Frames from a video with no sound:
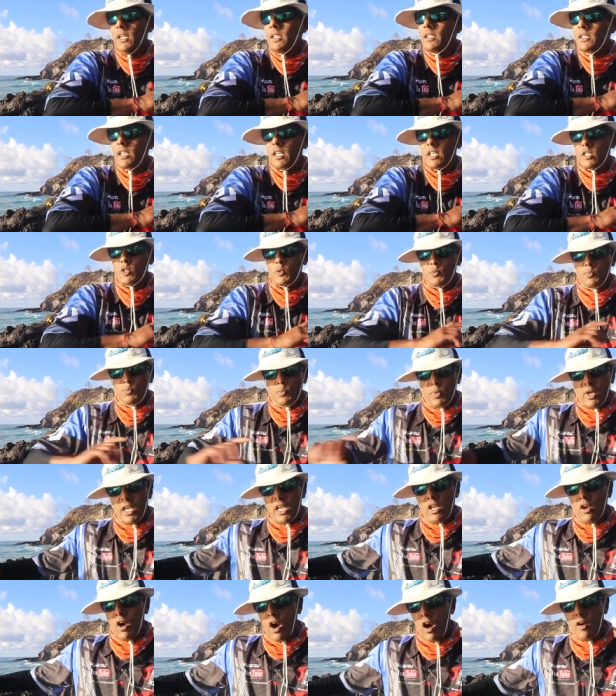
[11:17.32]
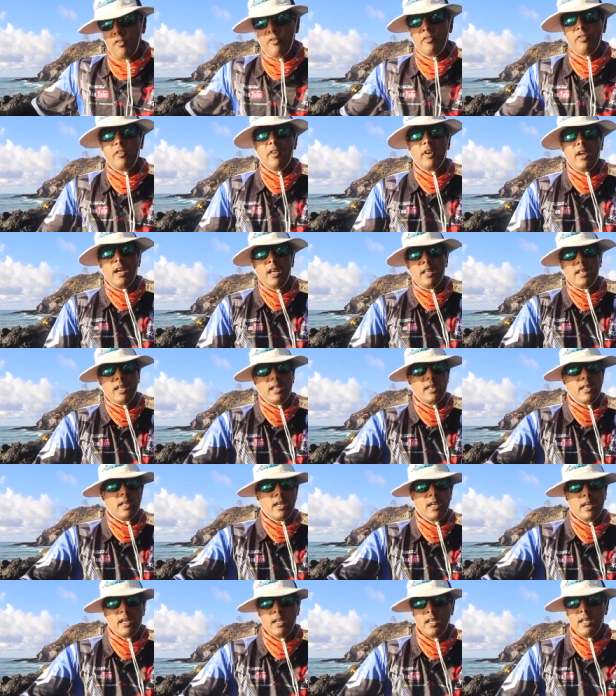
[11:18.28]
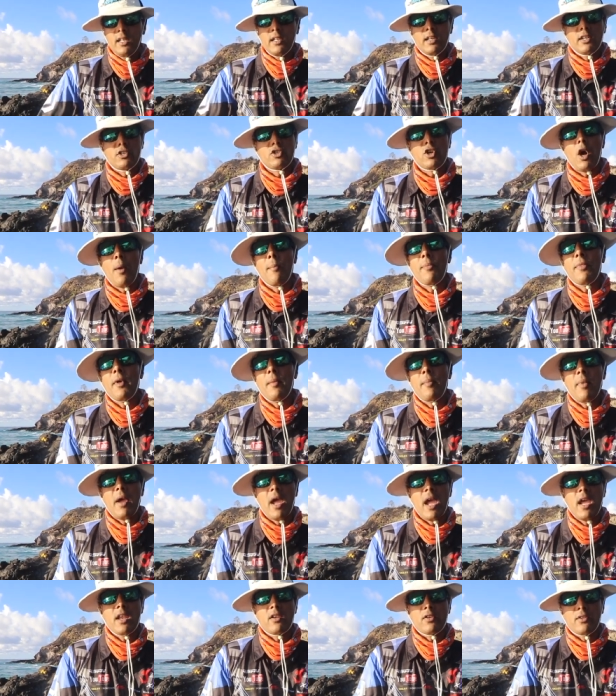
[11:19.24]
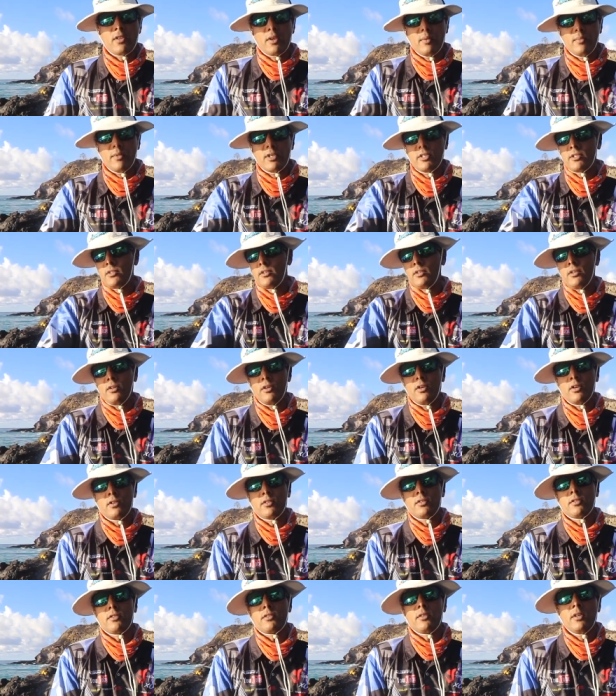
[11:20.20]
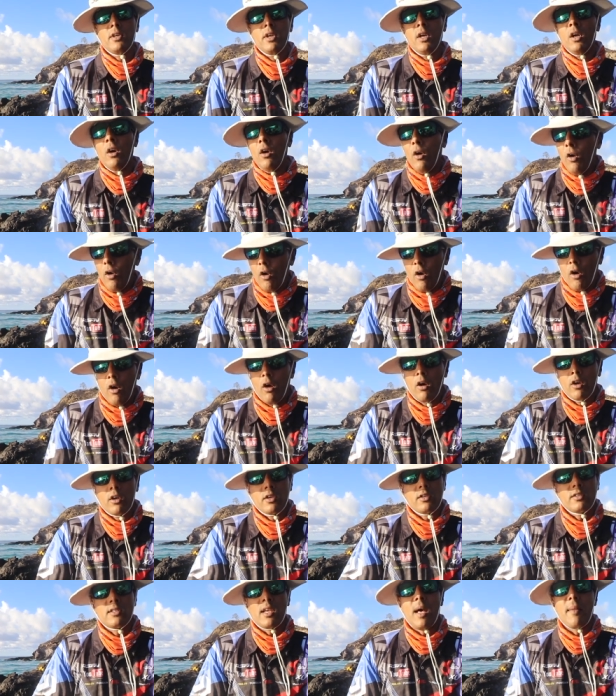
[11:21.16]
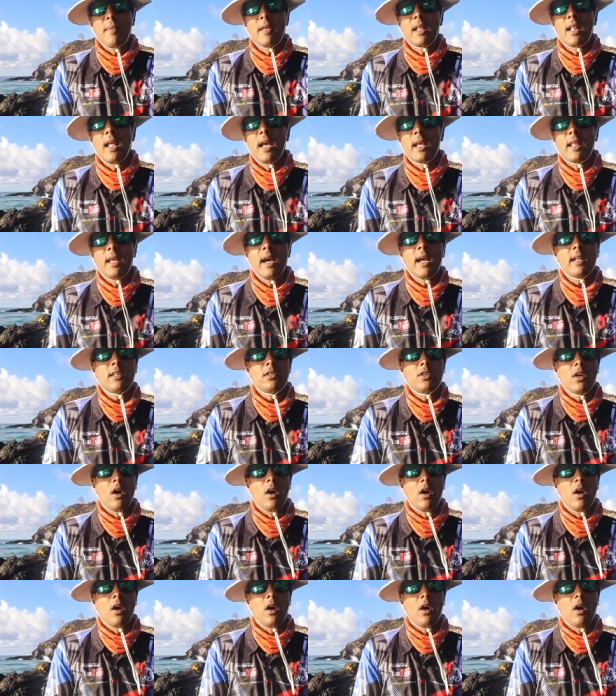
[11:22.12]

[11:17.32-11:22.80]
they speed off and then they either chomp the bait or they miss the hooks or something like that.